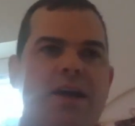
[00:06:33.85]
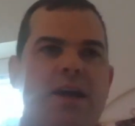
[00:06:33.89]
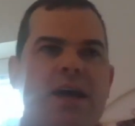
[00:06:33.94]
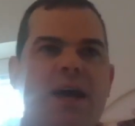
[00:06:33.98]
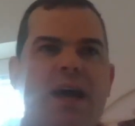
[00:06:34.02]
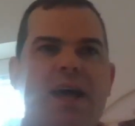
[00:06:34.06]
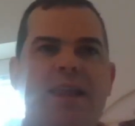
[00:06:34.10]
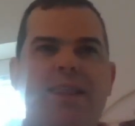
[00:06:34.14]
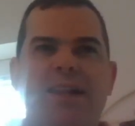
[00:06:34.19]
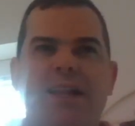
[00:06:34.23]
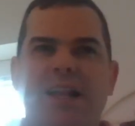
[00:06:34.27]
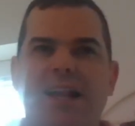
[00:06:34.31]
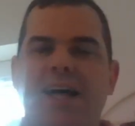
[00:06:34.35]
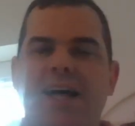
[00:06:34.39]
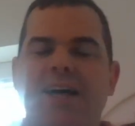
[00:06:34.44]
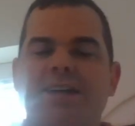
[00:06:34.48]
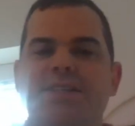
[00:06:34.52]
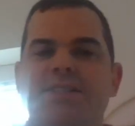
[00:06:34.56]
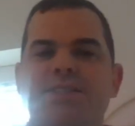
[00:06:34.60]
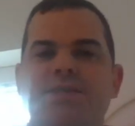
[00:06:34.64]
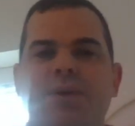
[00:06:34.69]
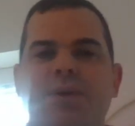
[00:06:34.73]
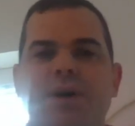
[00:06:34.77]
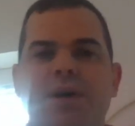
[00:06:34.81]
in the
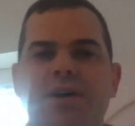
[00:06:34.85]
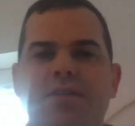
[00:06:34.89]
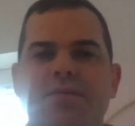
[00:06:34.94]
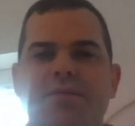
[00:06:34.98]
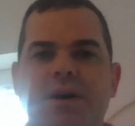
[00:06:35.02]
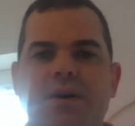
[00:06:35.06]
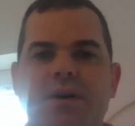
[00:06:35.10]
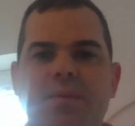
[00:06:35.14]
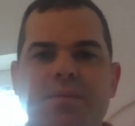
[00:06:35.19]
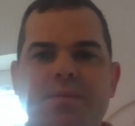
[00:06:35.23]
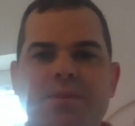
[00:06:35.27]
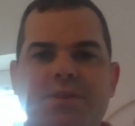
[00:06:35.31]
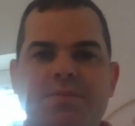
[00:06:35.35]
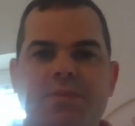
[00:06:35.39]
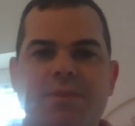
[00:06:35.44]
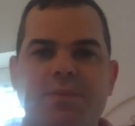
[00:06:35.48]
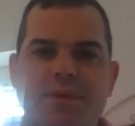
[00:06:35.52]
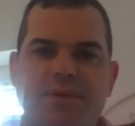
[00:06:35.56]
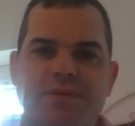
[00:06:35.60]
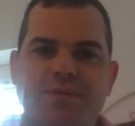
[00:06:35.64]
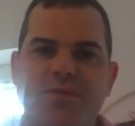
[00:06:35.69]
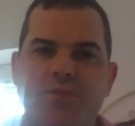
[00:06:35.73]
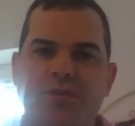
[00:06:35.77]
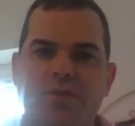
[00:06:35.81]
last 12 months.
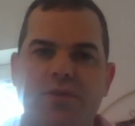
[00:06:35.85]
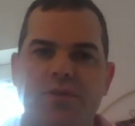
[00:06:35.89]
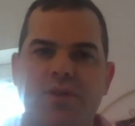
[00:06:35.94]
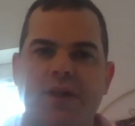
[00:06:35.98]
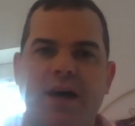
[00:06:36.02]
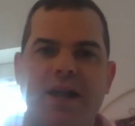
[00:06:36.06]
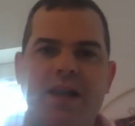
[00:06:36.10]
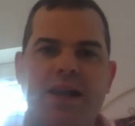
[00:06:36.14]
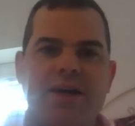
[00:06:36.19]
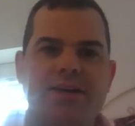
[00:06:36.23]
Before that,